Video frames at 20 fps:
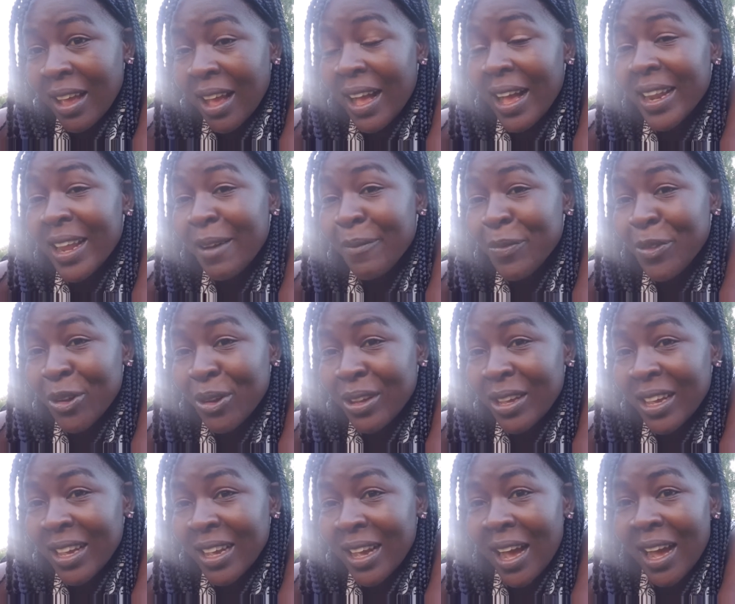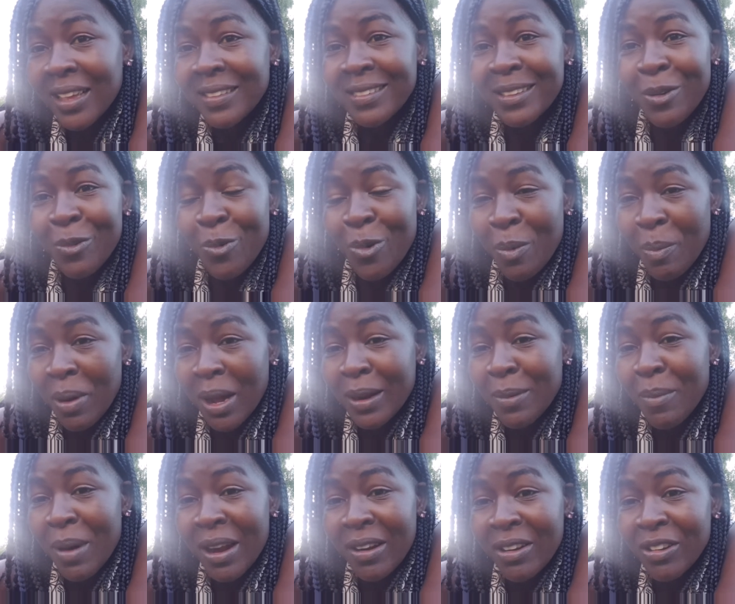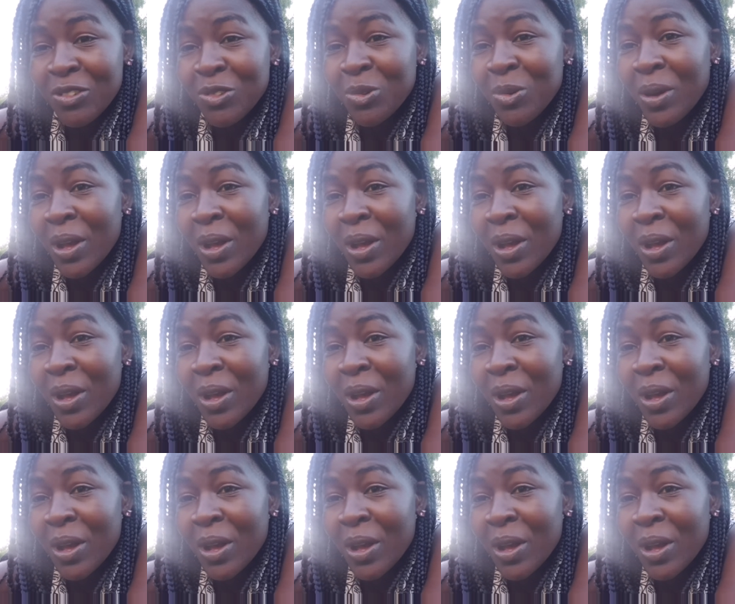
and I'm talking as a woman married to